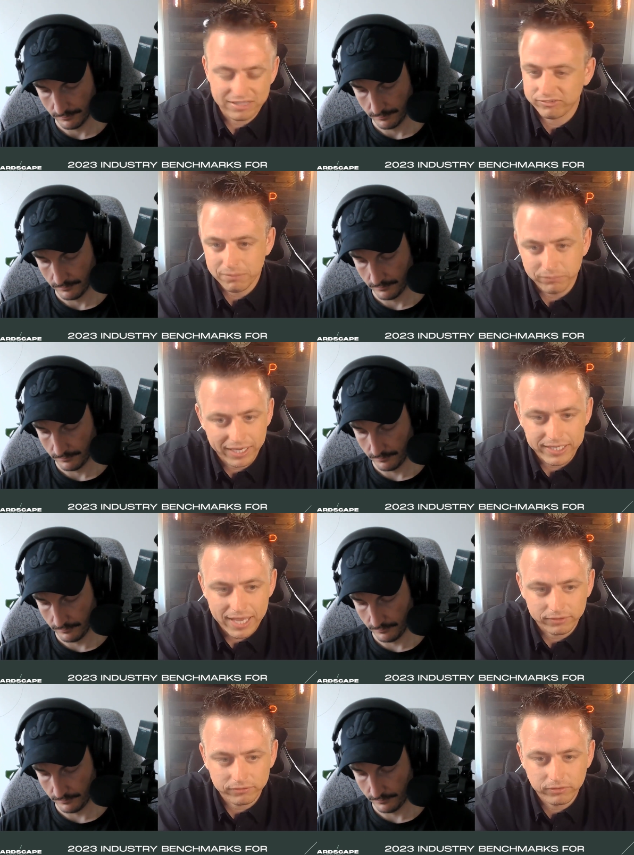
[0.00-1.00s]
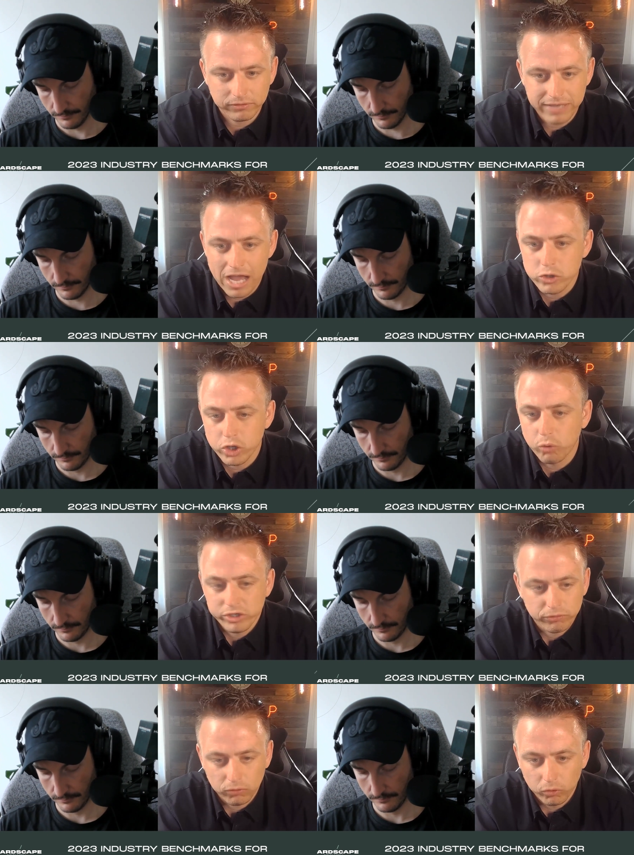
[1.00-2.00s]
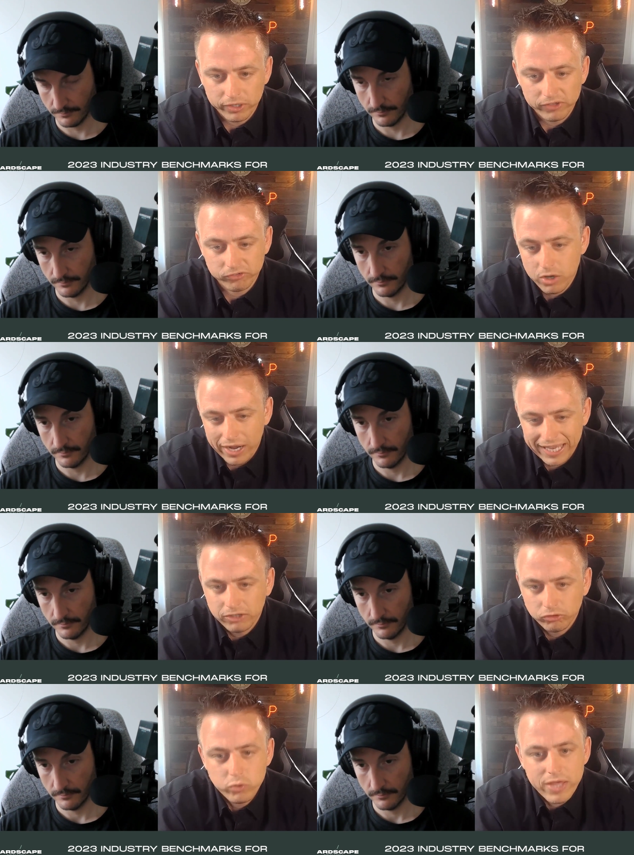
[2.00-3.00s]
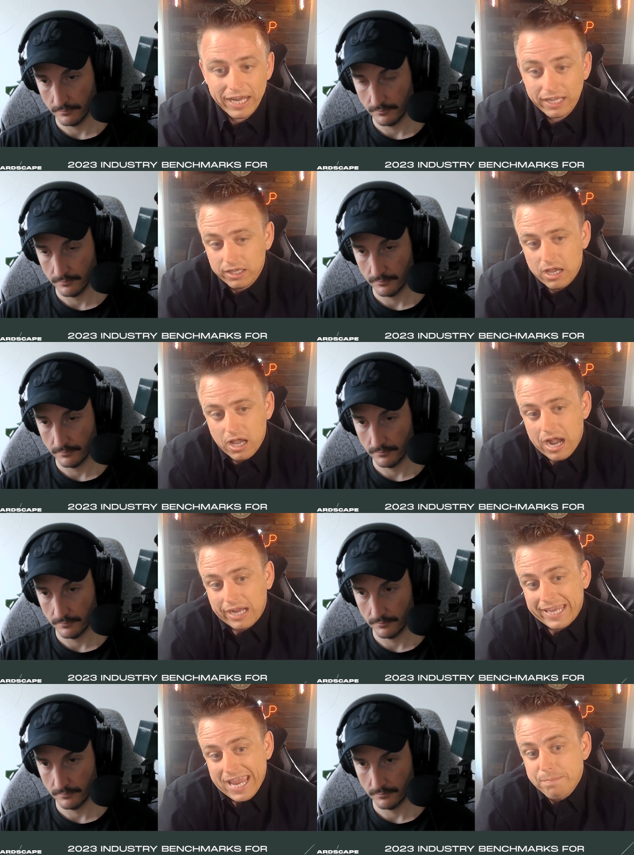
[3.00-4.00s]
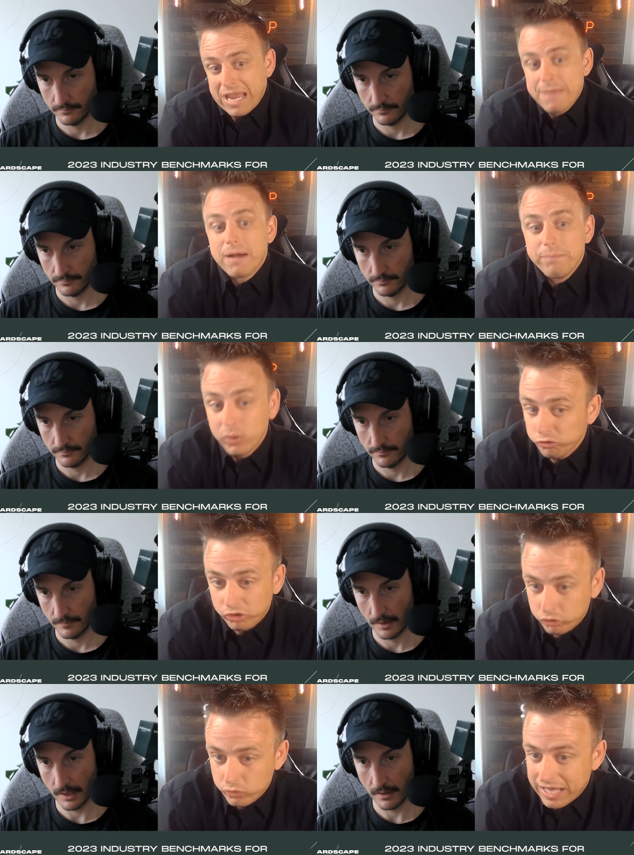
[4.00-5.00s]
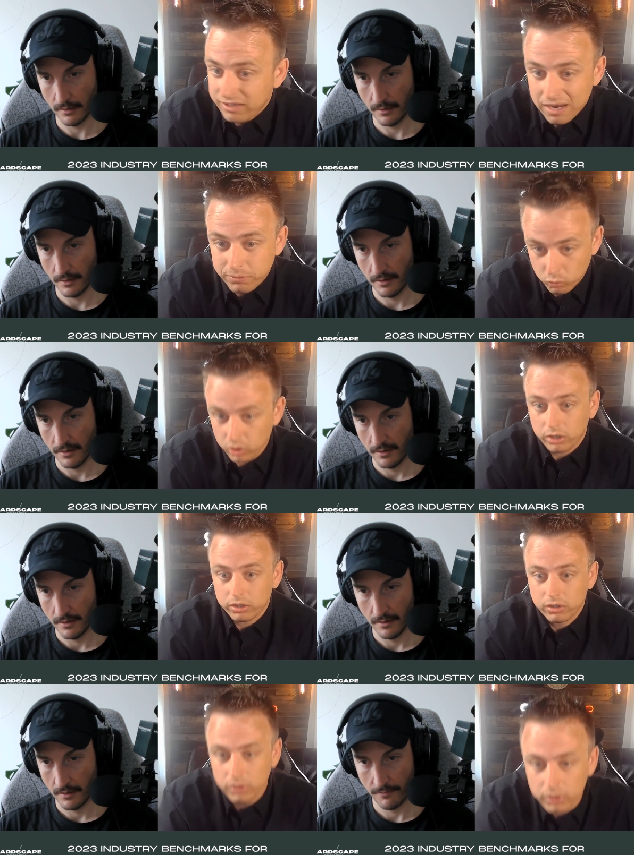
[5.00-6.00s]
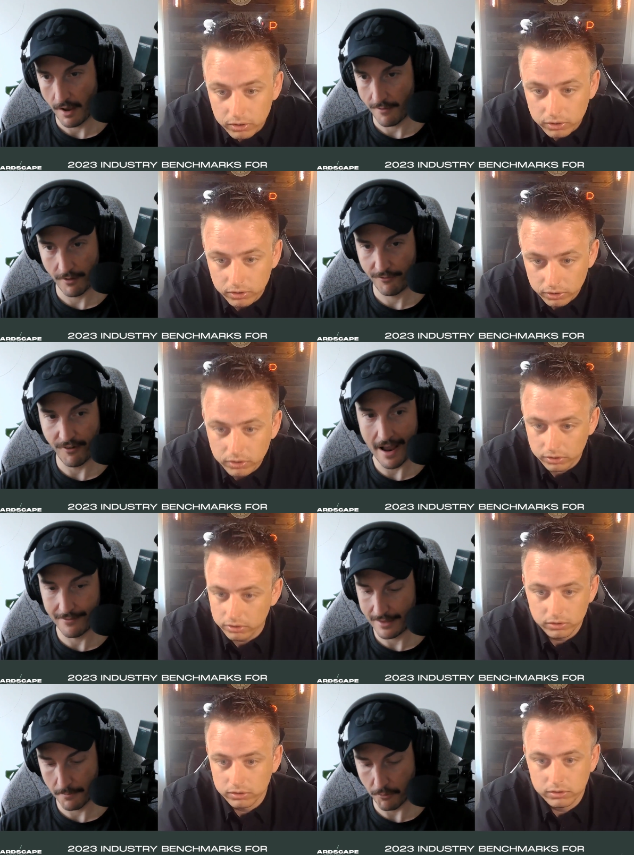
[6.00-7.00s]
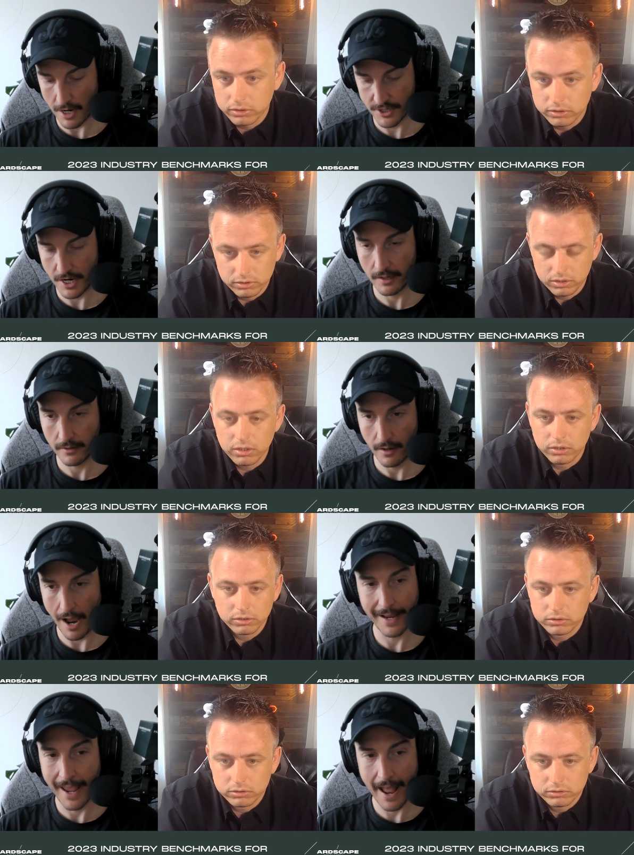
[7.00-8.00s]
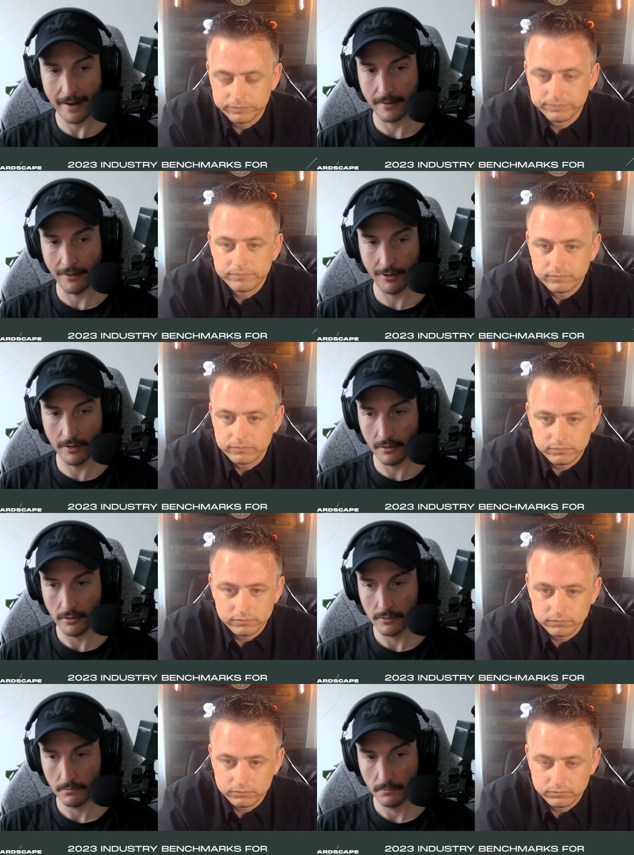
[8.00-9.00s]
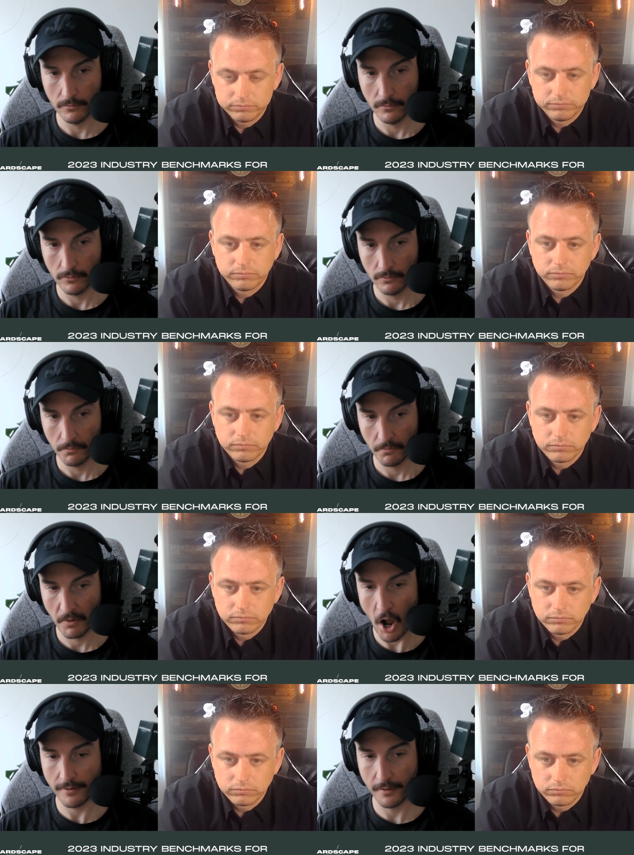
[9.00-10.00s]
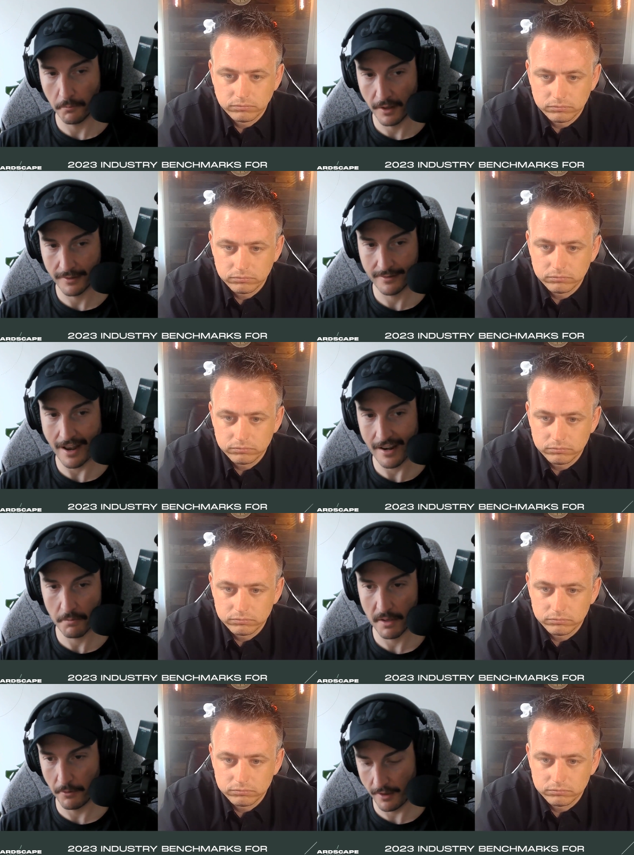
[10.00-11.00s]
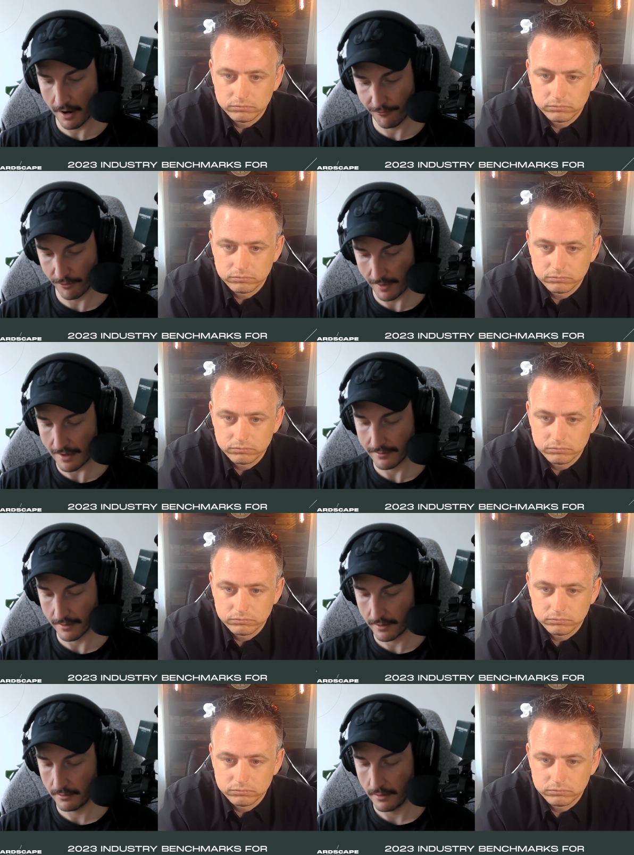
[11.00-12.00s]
Speaker 1: day yet. Now you know mm-hmm. what your floor is. No, I can't do that. I I can't pay my bills and do that type yeah. of work.
Speaker 2: If I have a five day project, I can't even contemplate sending people there for less than